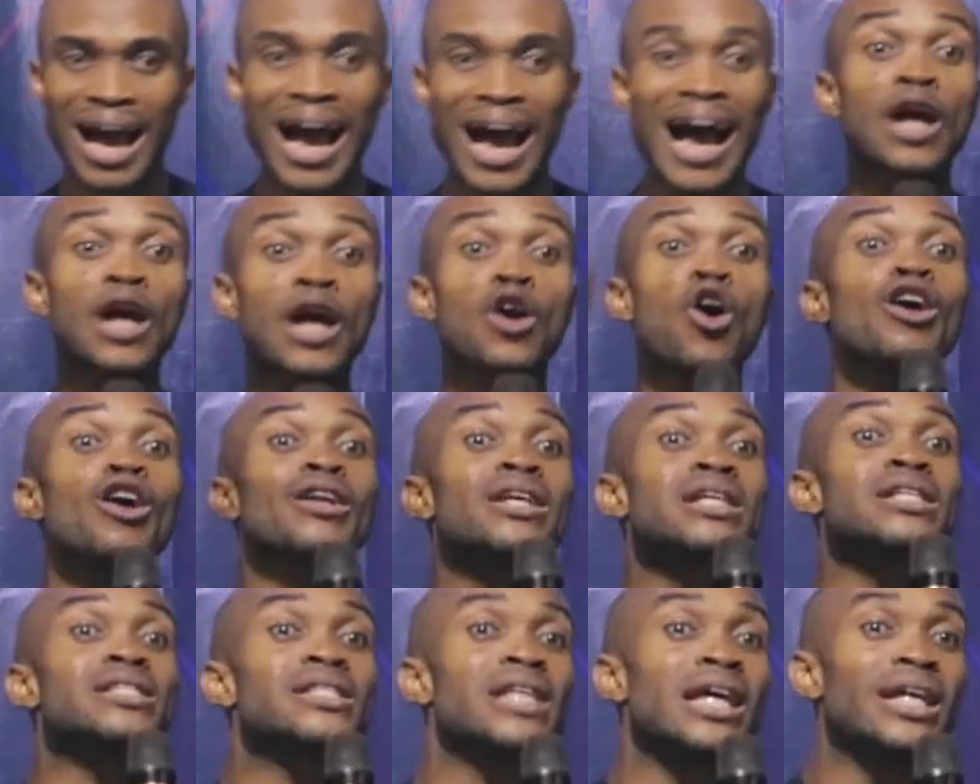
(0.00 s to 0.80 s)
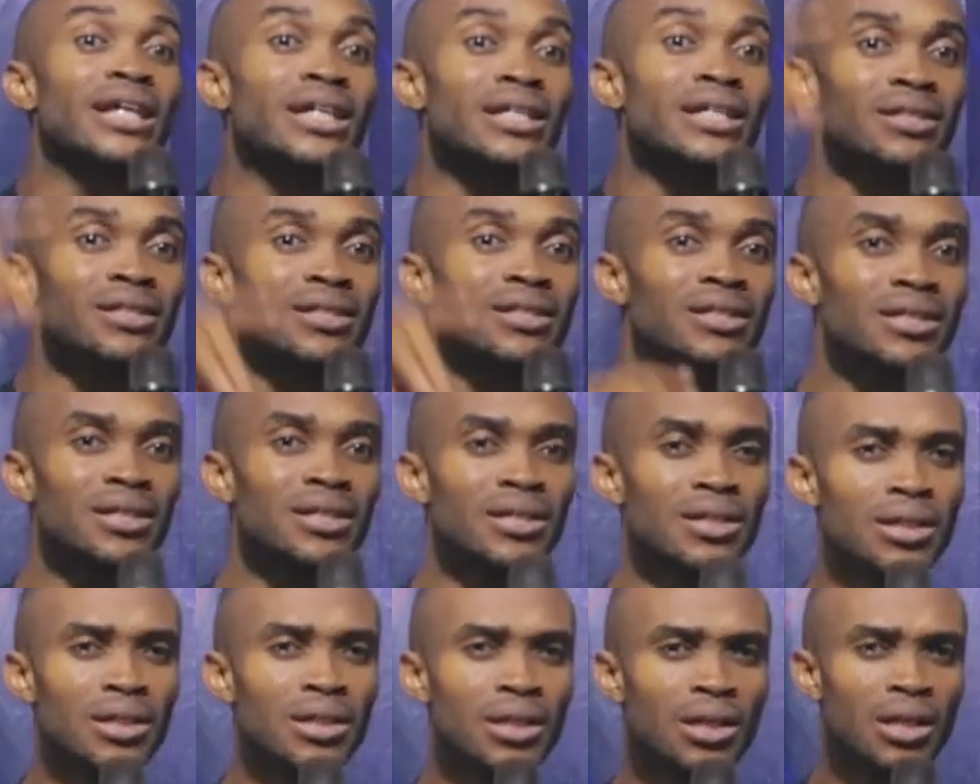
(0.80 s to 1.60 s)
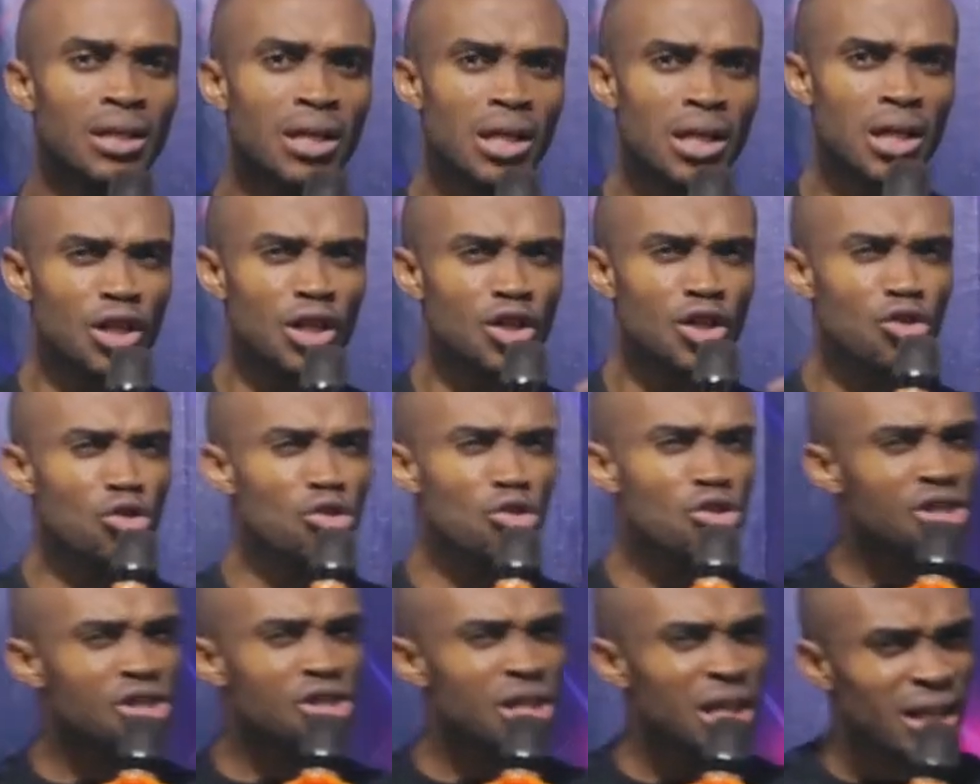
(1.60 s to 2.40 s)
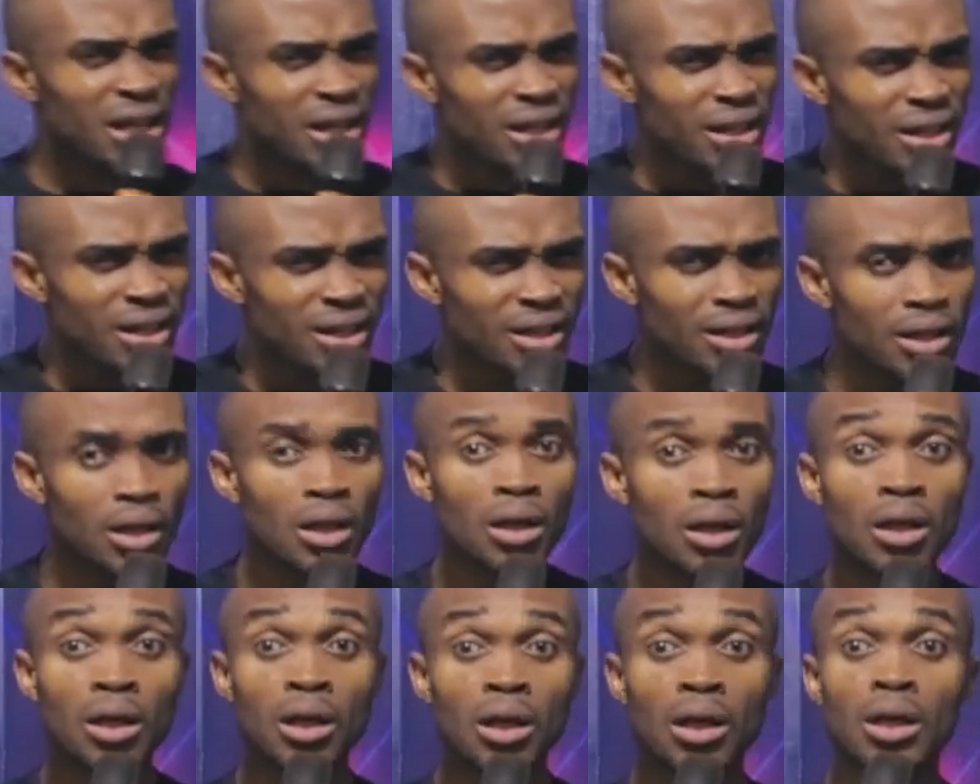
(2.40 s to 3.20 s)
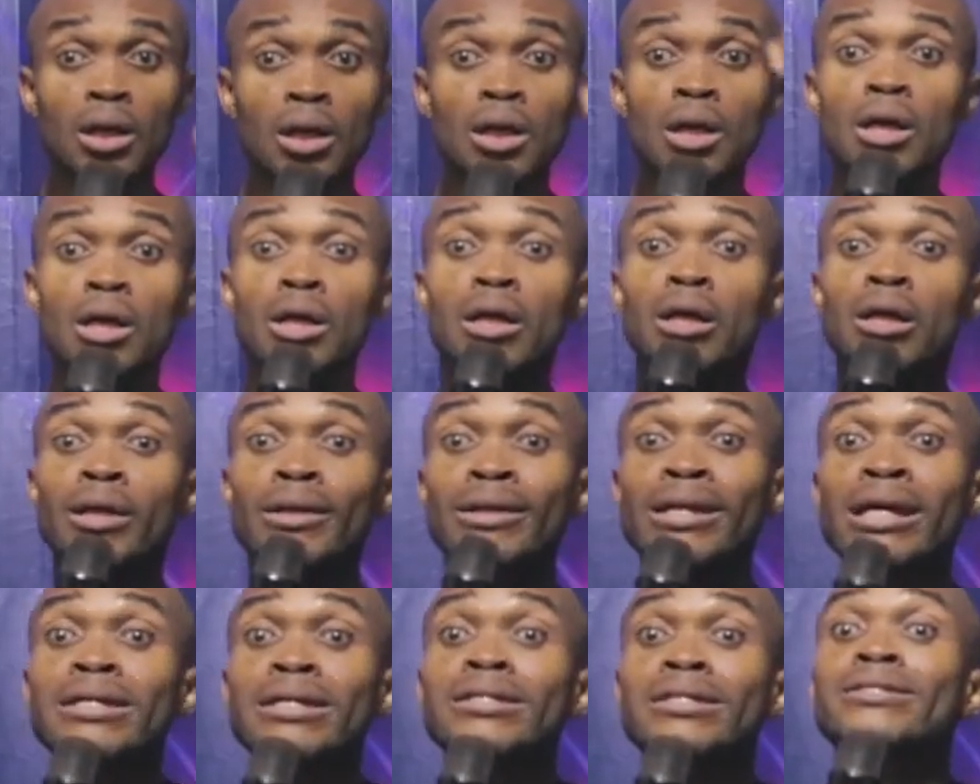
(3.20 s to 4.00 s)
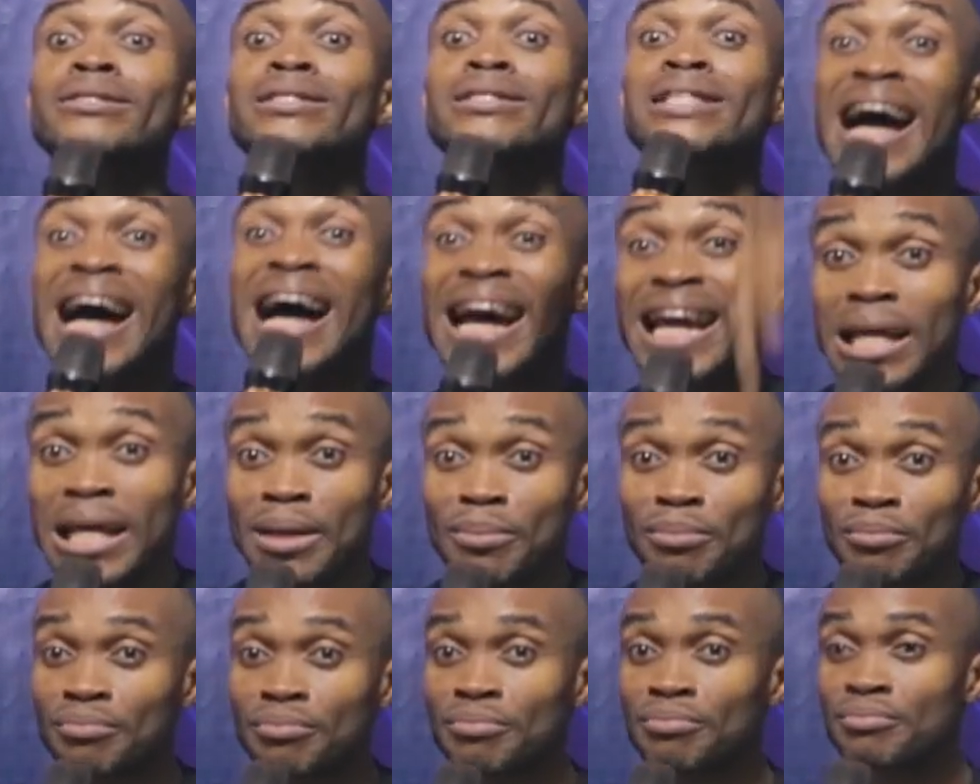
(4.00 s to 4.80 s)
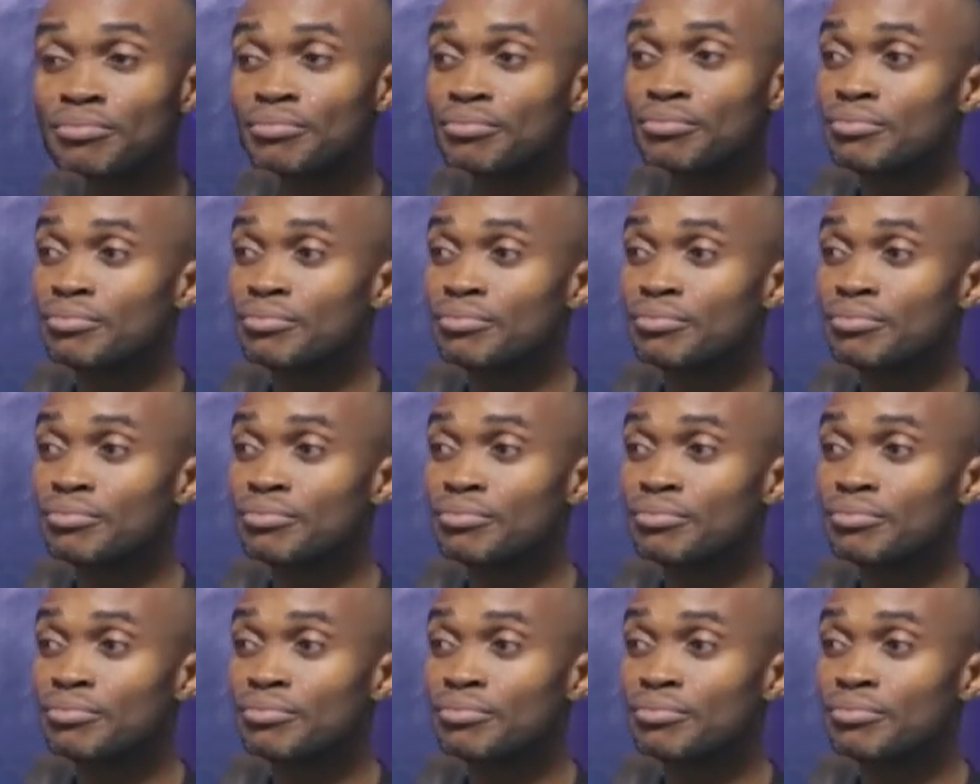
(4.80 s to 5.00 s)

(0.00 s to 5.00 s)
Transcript: And God is saying, You see, the time